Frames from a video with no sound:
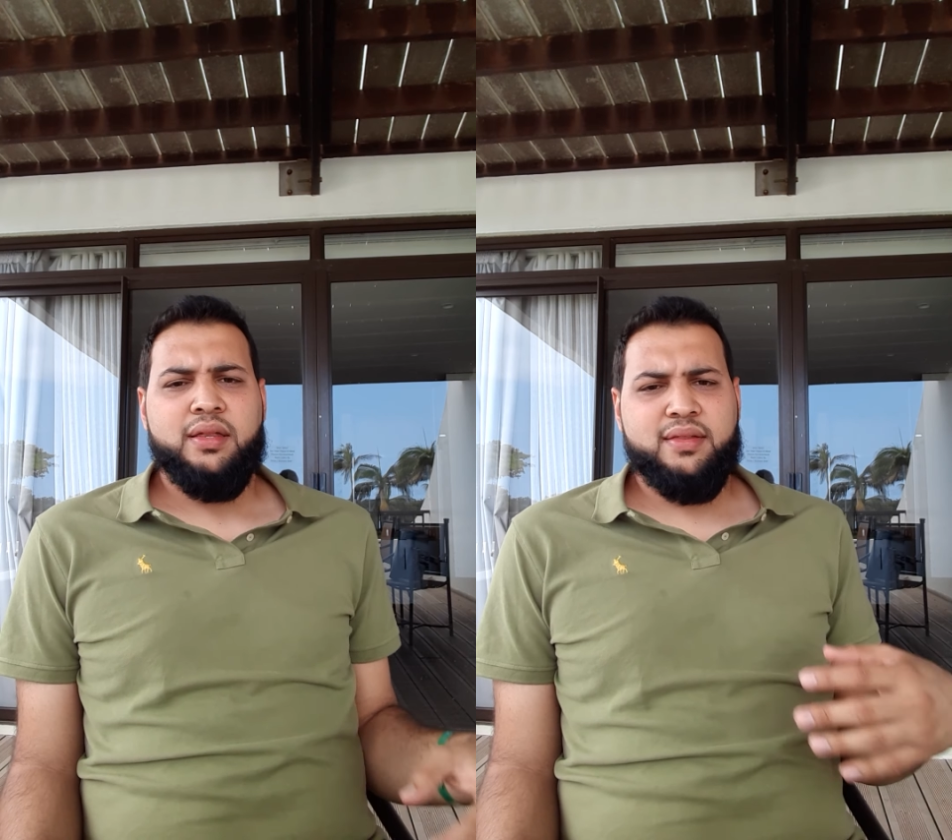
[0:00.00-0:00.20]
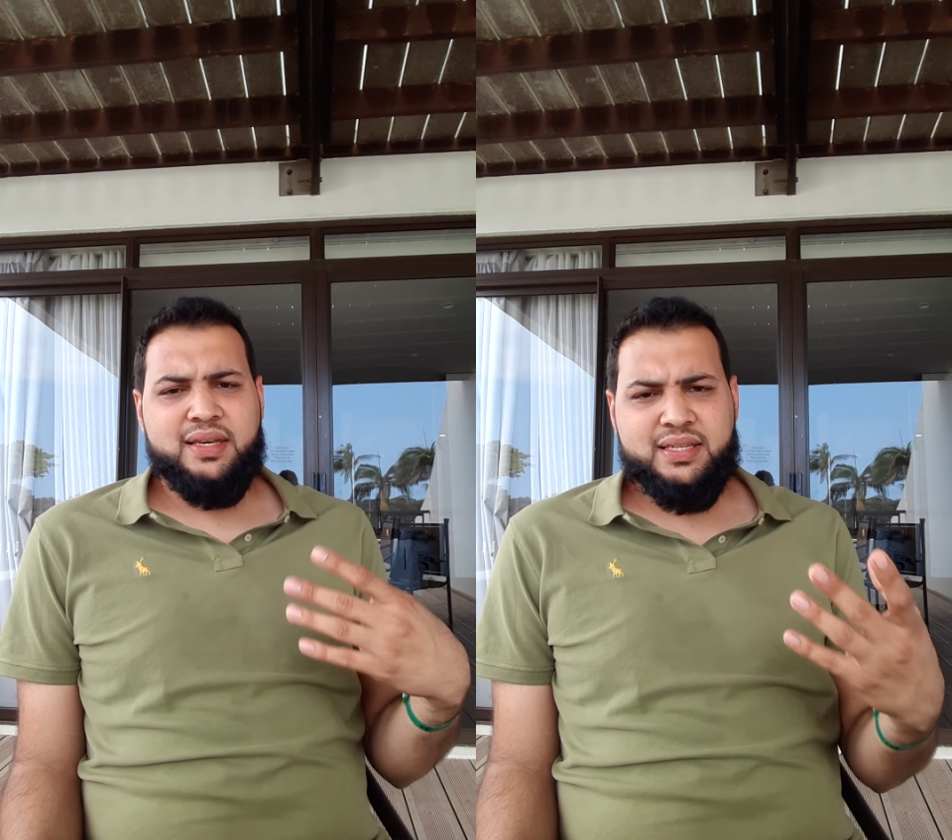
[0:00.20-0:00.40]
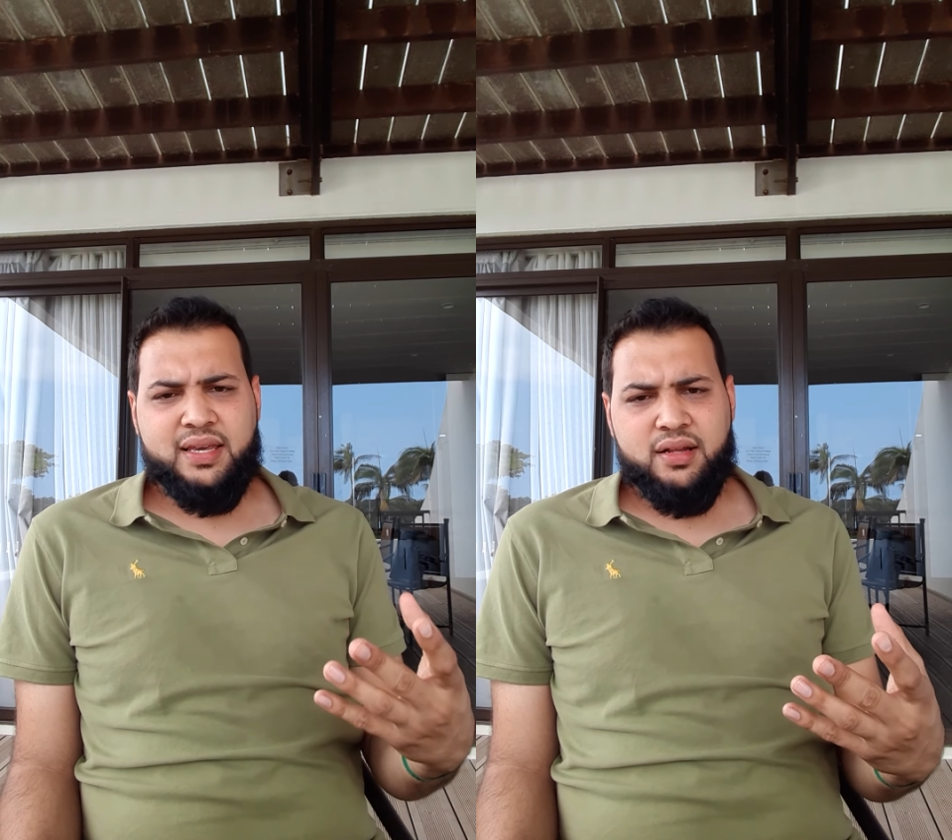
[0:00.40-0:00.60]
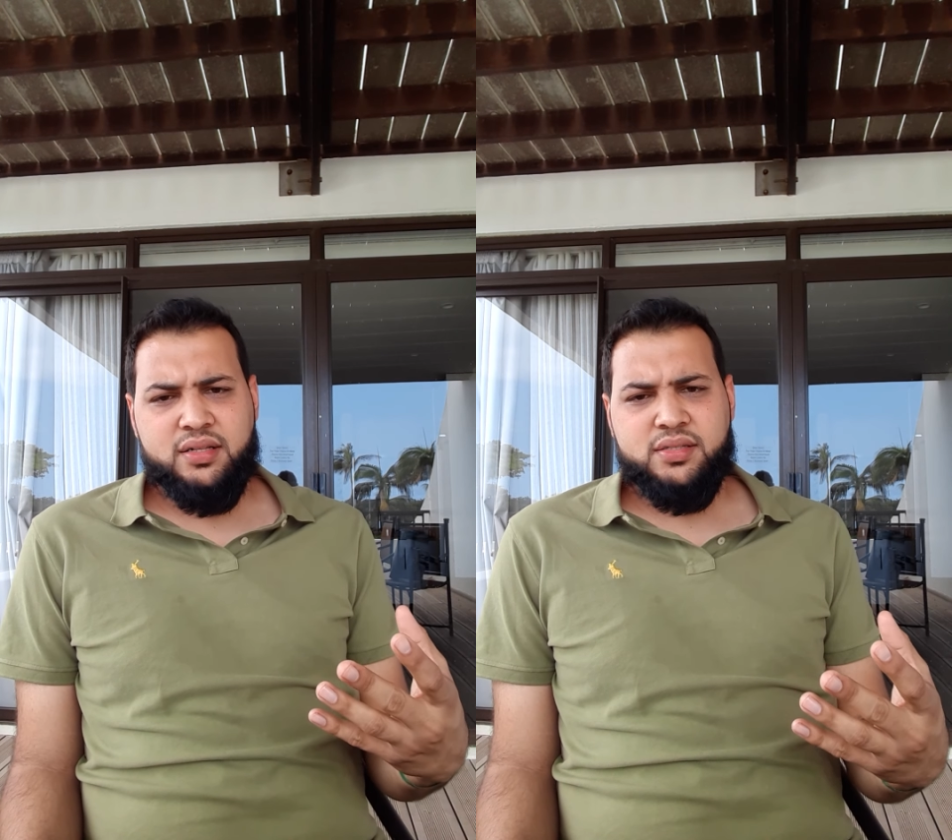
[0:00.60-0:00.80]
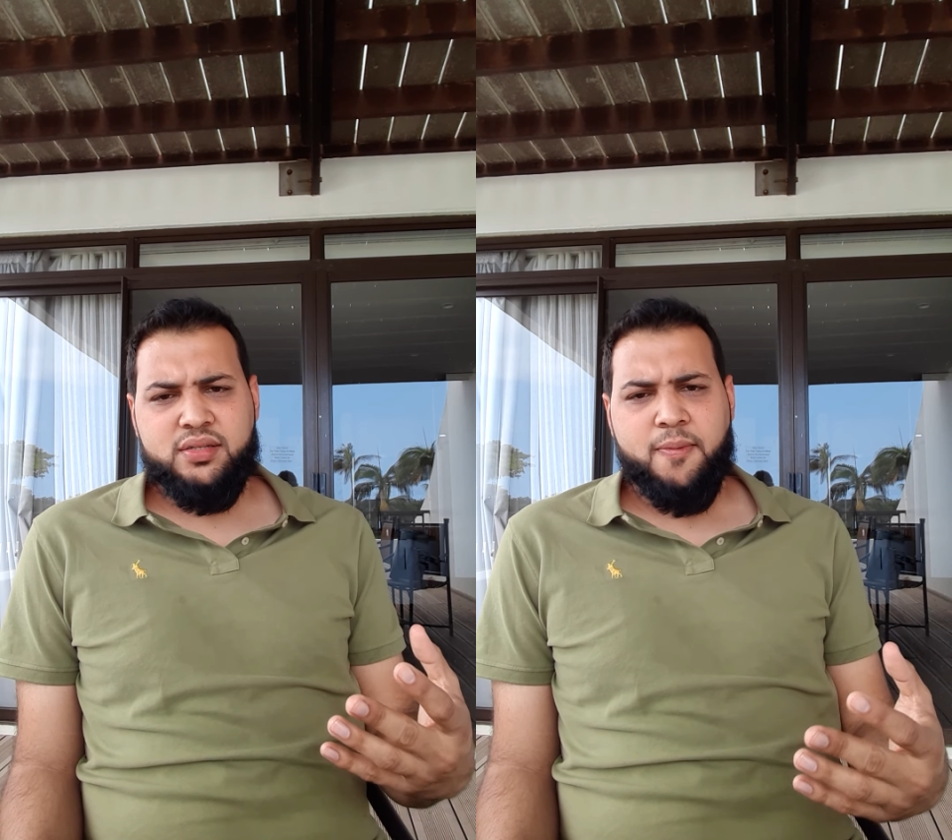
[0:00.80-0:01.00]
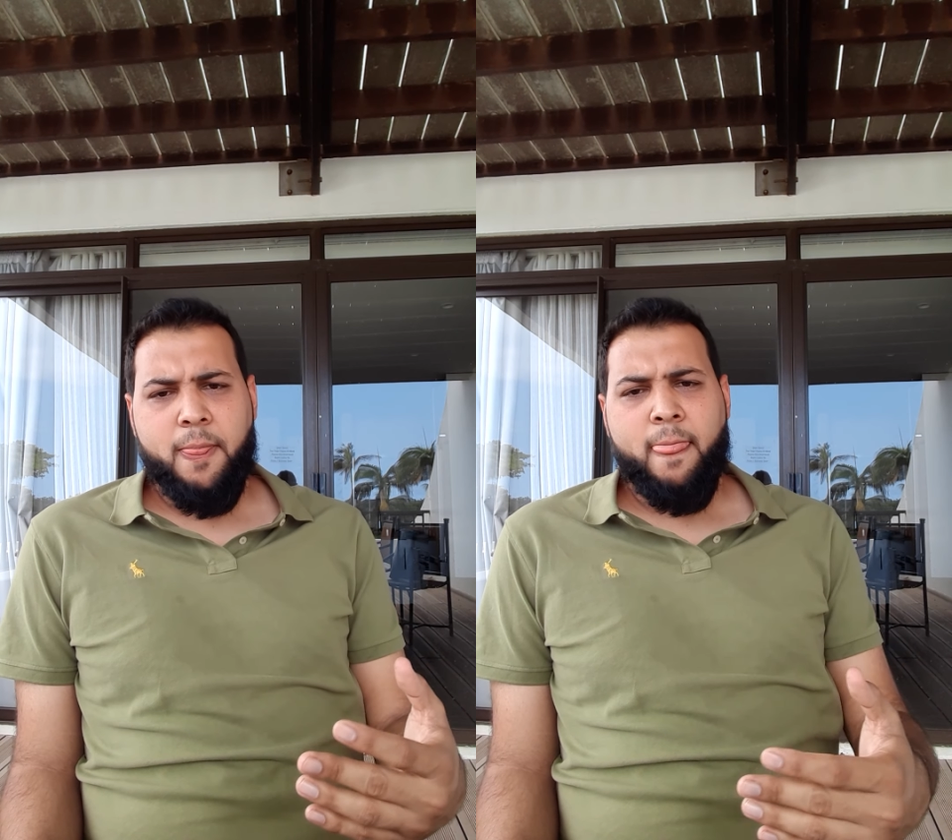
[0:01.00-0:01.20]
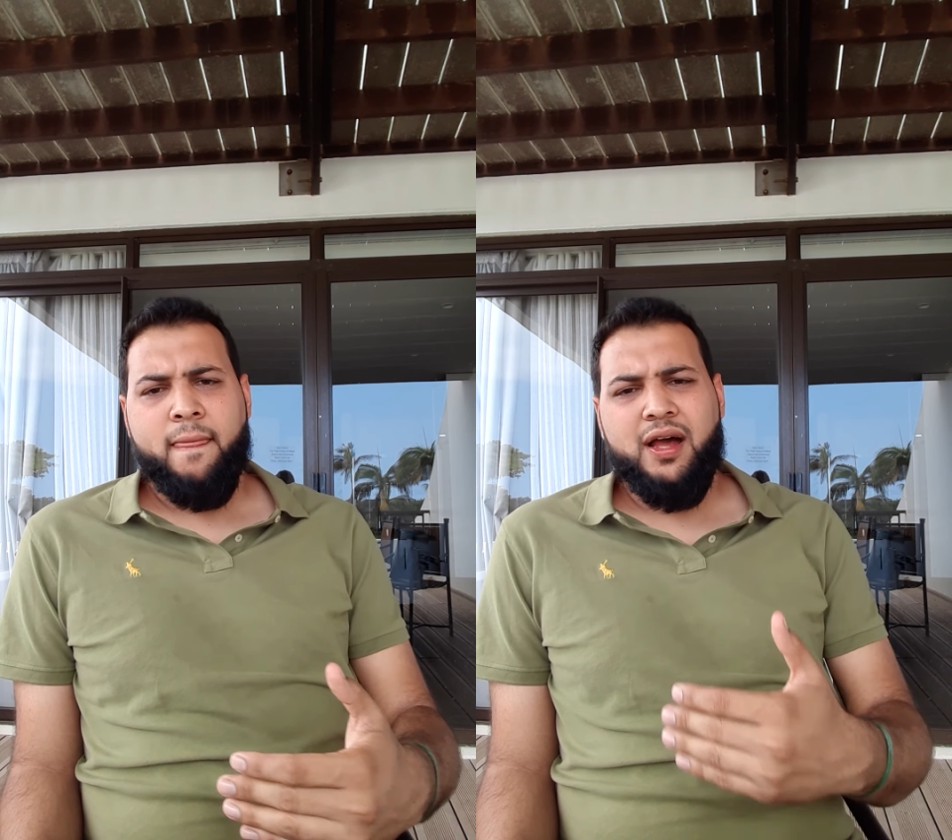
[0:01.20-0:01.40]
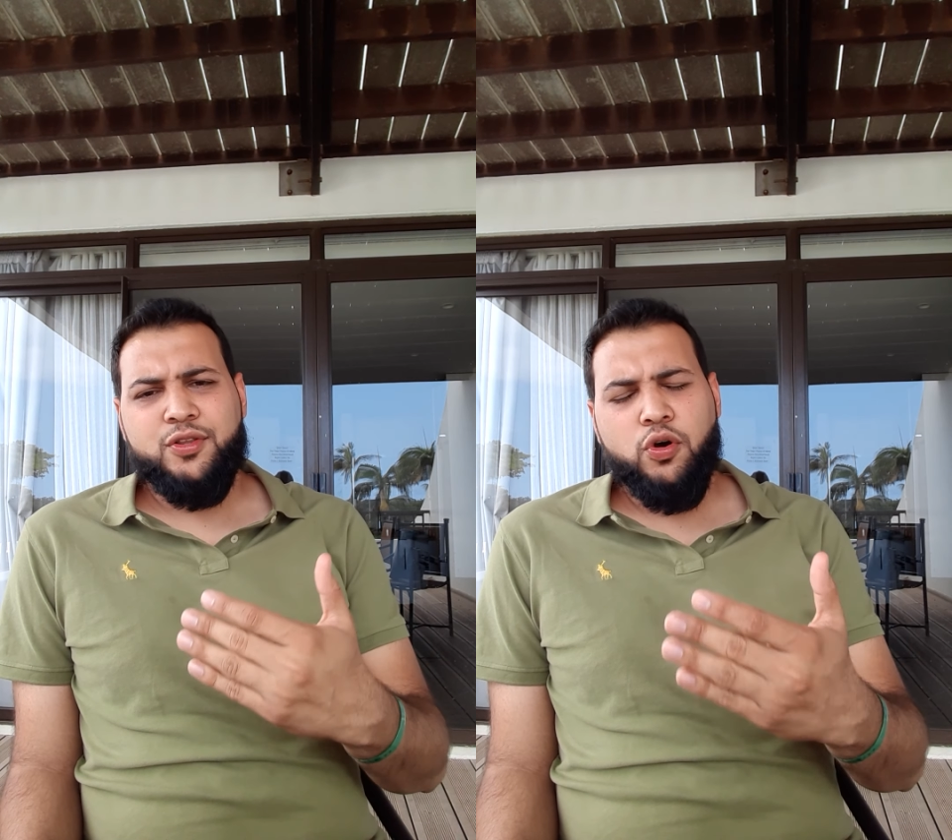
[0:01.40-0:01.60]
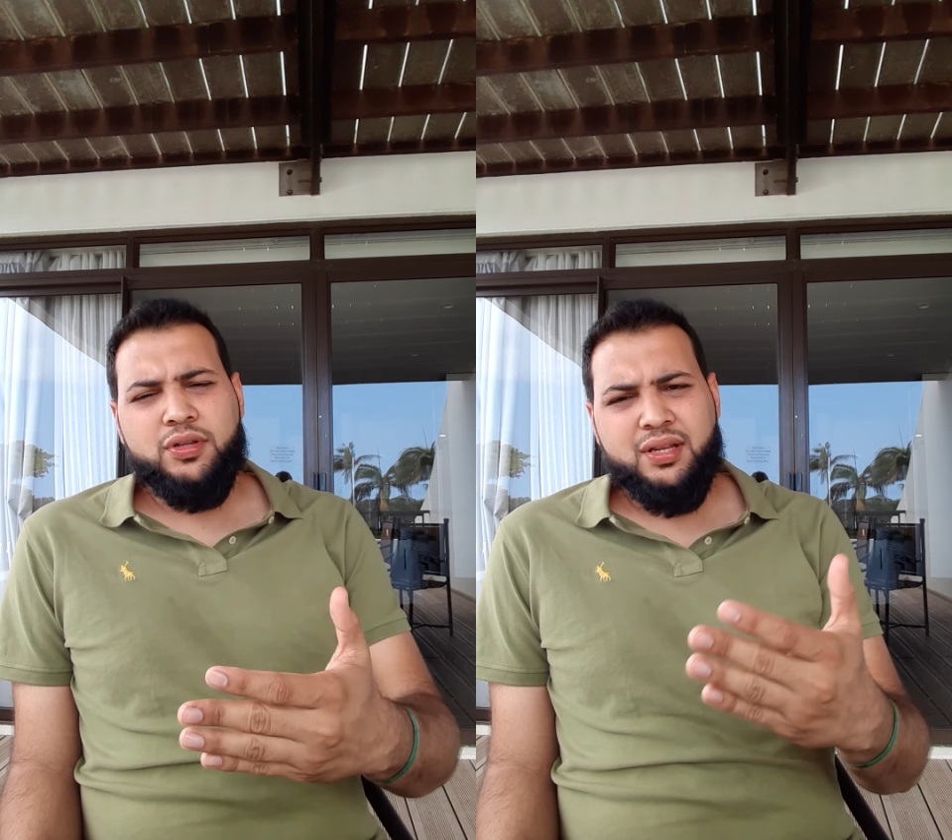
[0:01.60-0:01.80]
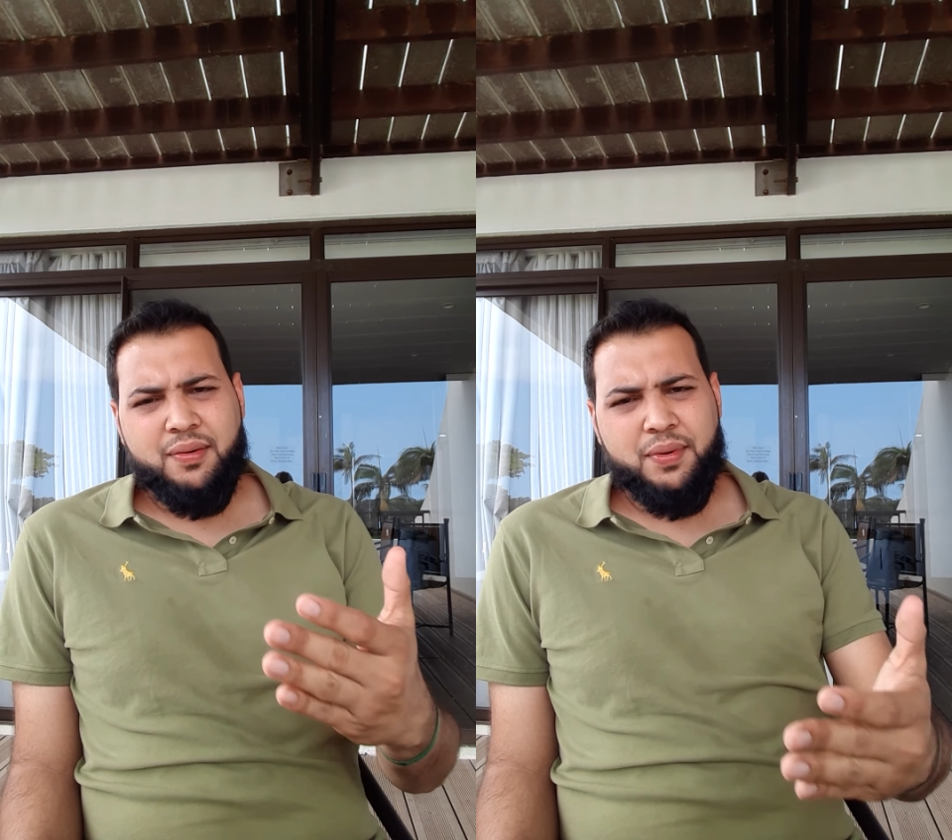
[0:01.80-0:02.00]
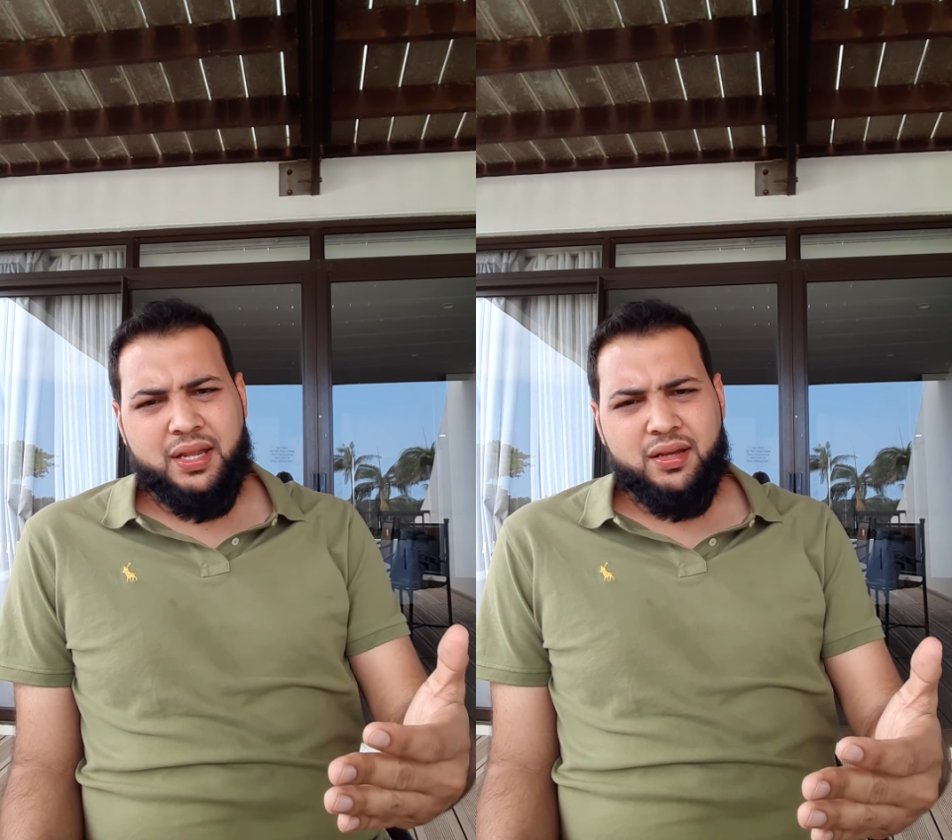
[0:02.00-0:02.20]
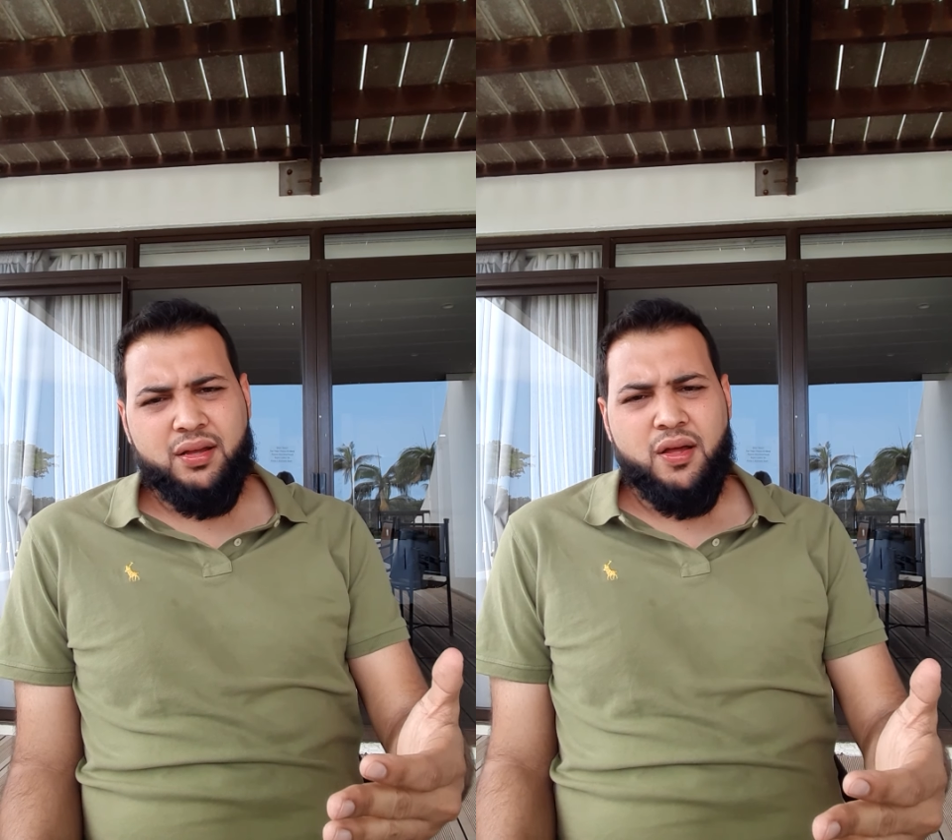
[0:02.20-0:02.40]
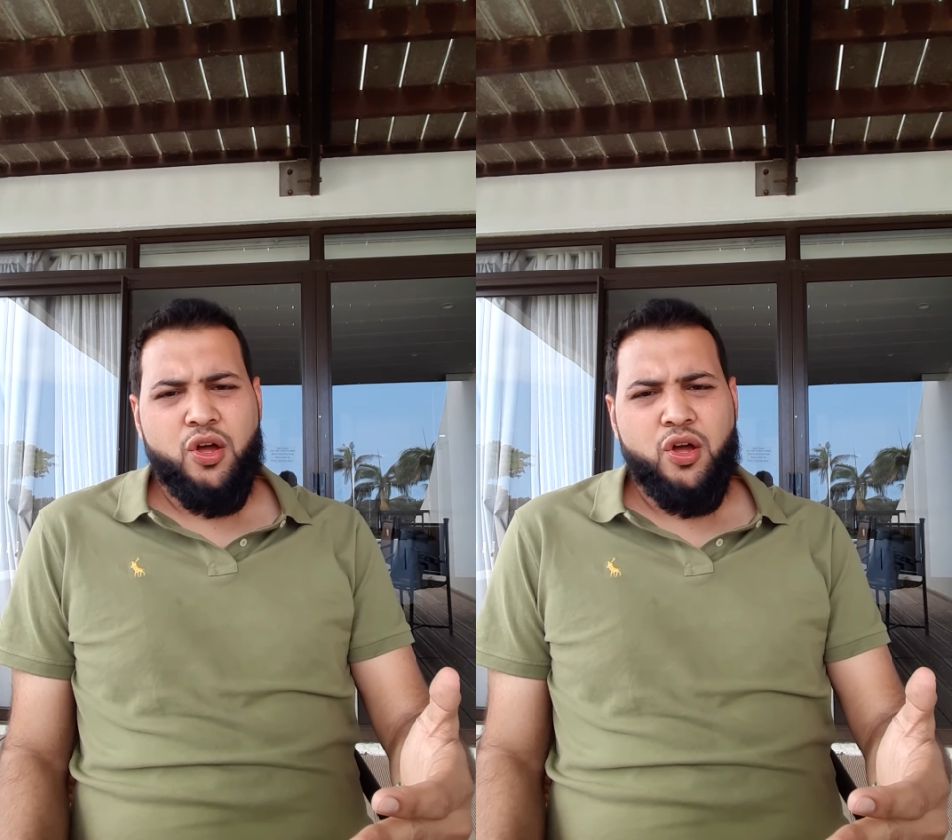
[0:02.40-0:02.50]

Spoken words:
These skills are taught in a manner